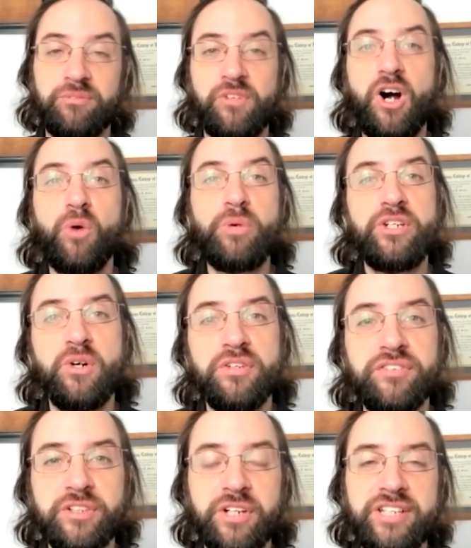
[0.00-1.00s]
all we know
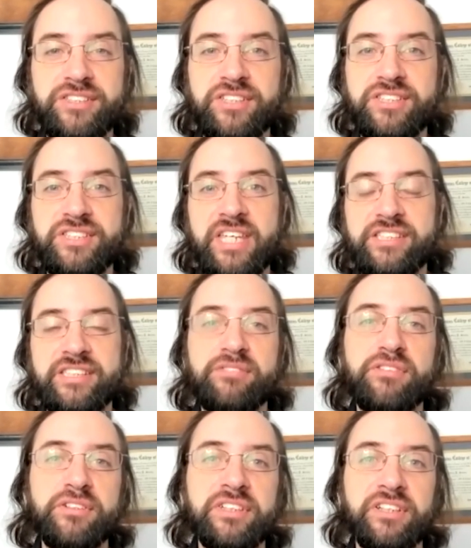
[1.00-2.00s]
of the crisis is that
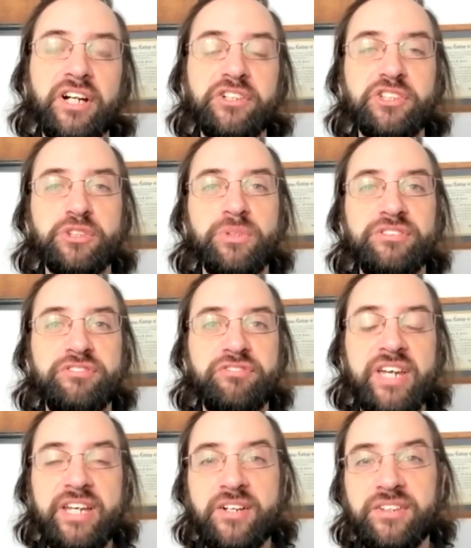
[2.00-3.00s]
several of the largest ones
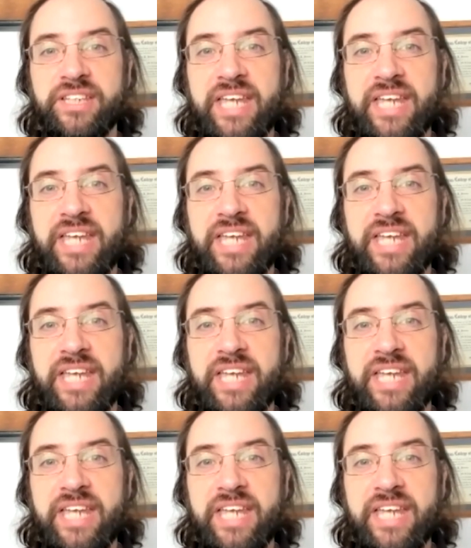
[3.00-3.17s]
failed,